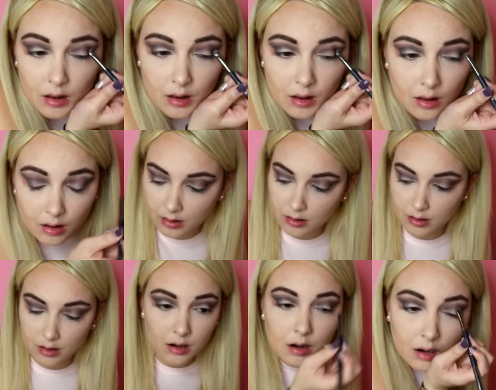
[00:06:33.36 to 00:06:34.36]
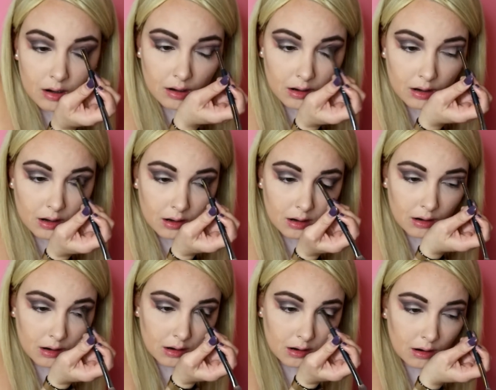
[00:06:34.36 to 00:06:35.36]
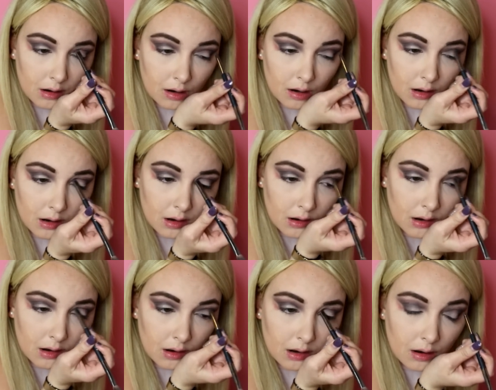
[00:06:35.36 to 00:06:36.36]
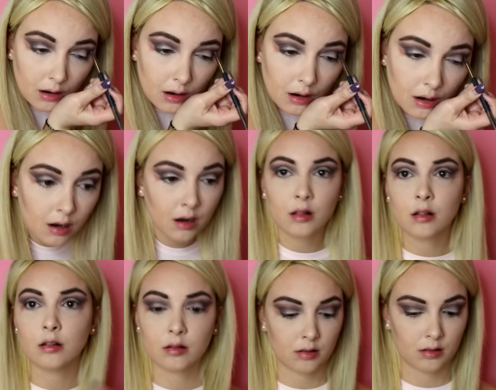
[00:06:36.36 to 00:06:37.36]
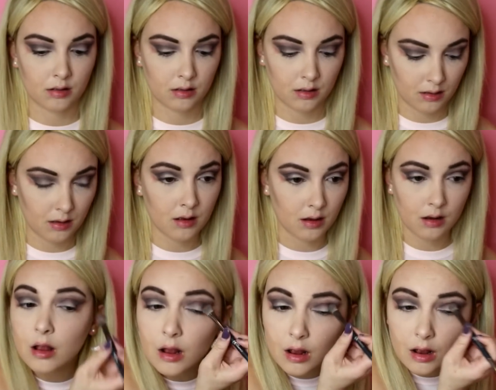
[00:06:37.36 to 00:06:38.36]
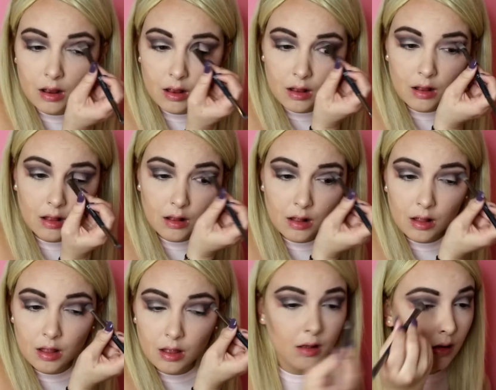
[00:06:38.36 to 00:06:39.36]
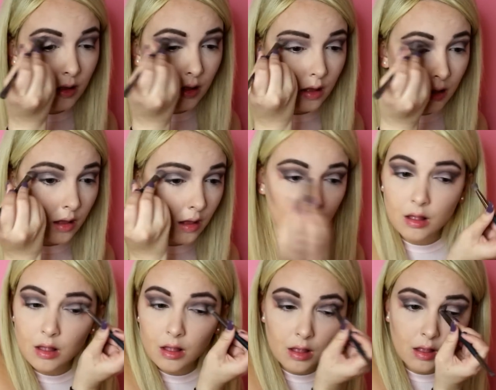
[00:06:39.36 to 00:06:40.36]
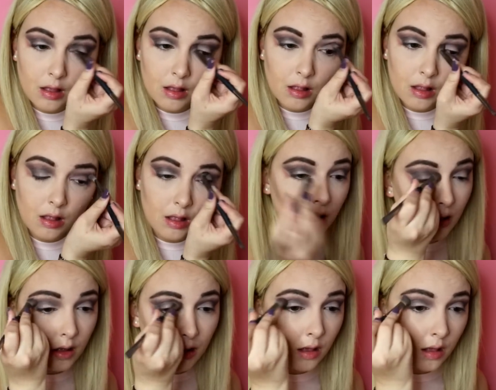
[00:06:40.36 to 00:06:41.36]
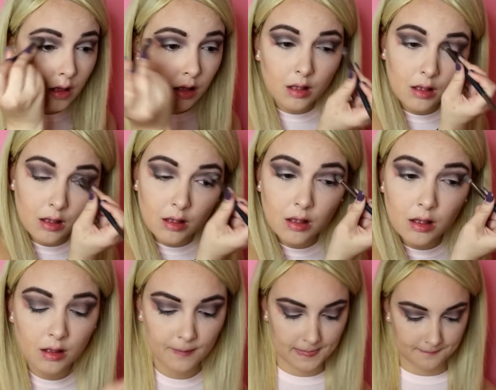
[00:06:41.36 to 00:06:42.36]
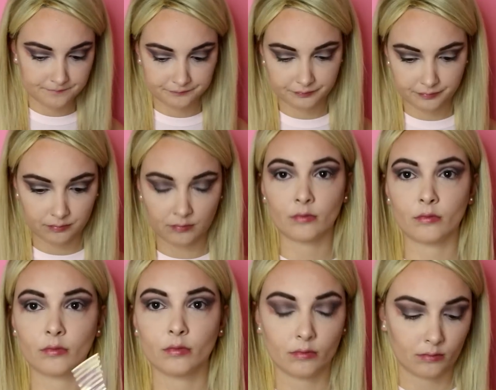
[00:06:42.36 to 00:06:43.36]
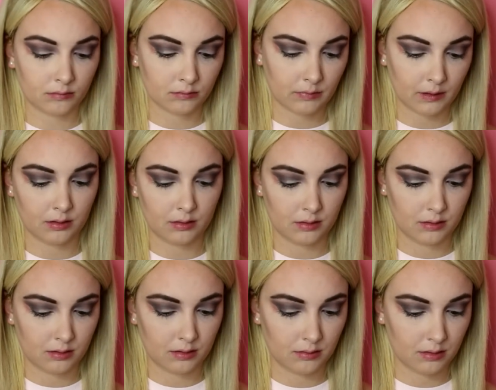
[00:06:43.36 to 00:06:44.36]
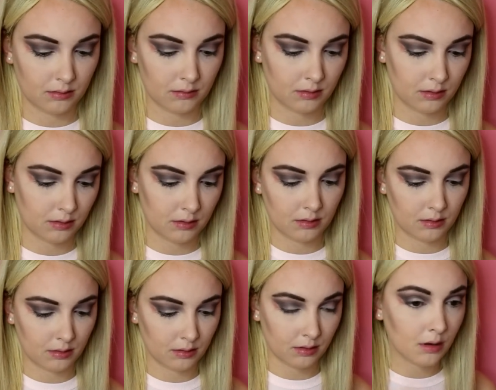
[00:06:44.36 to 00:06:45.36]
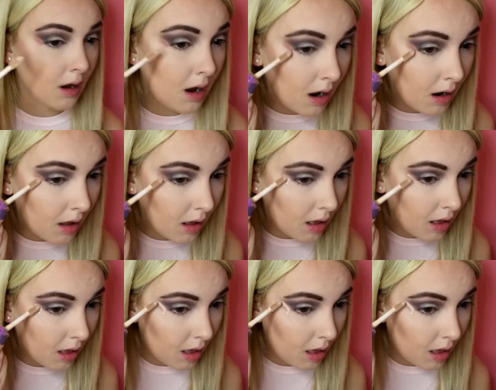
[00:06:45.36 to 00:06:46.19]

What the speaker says: And I want it just a little bit darker around my crease. So I'm going to go in with the shade Vamp with a smaller brush, just to create kind of a dark line.